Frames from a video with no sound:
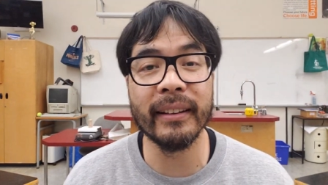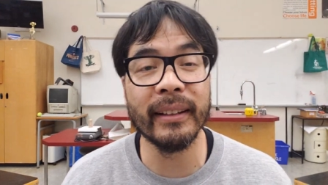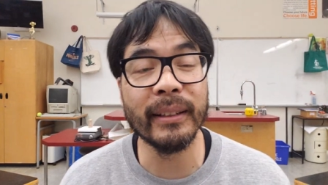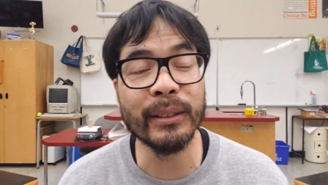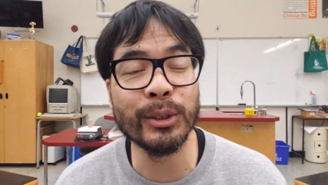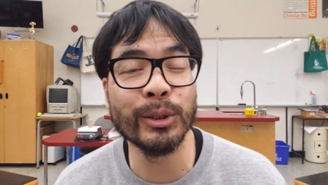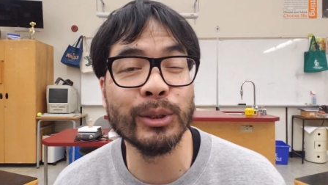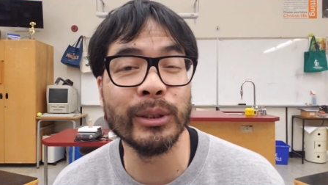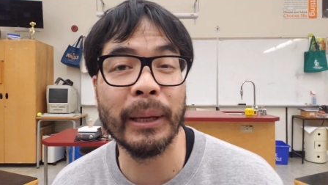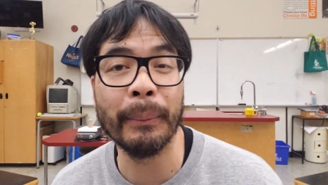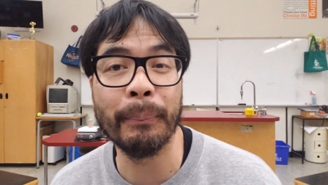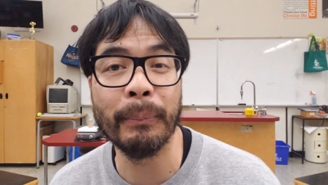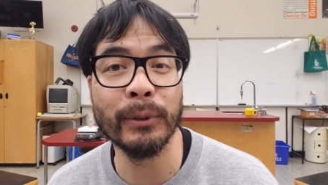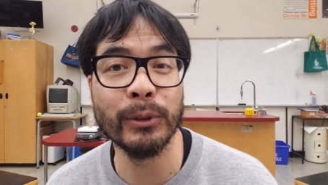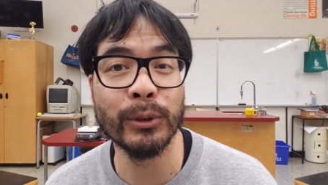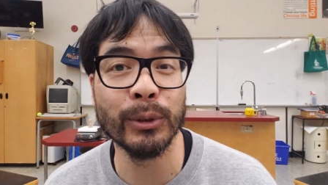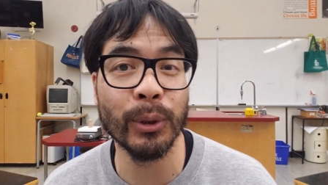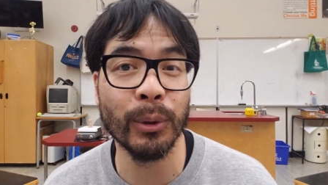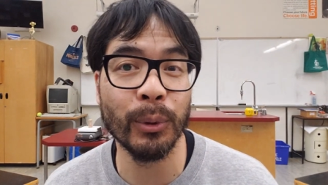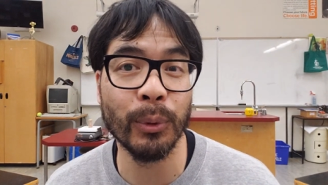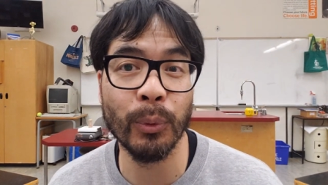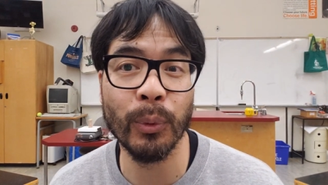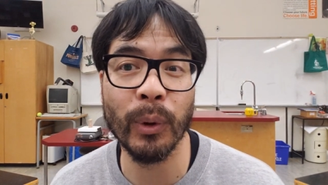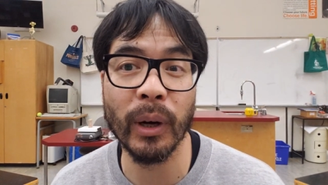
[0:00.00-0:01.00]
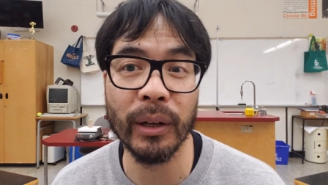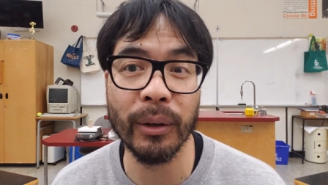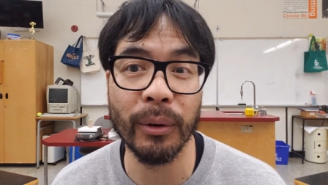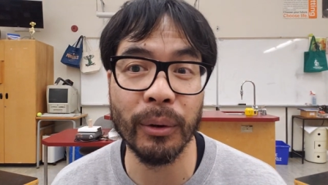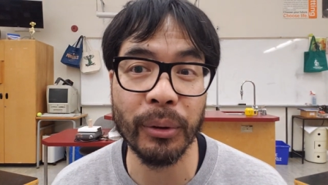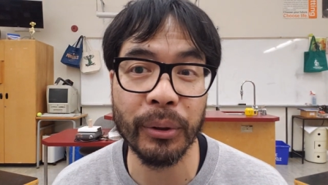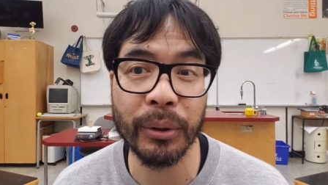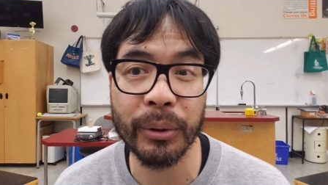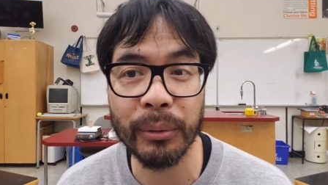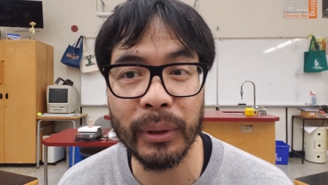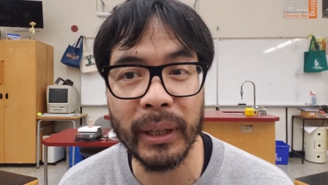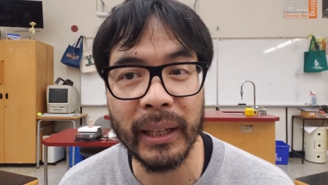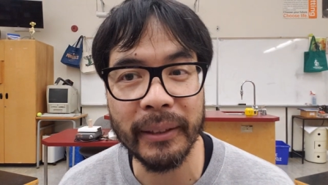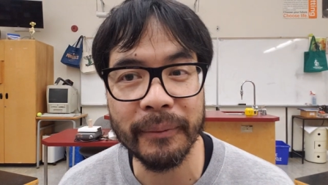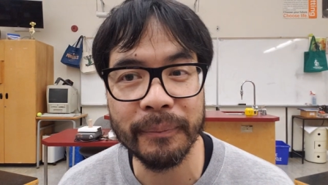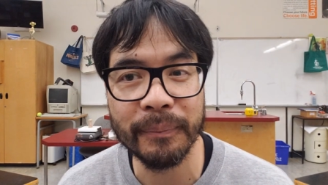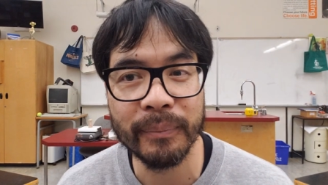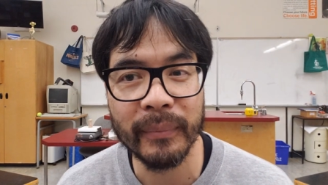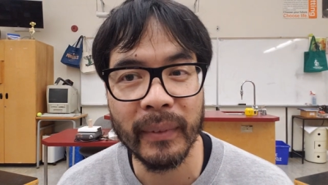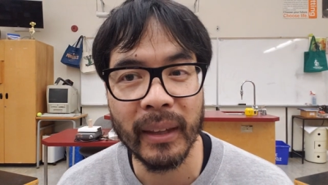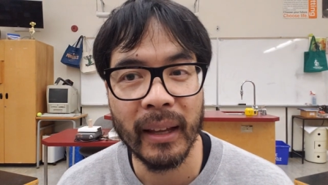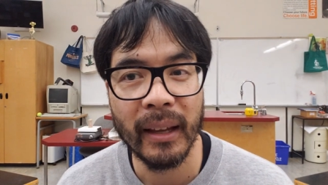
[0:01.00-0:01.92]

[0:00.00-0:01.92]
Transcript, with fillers: This is episode 103.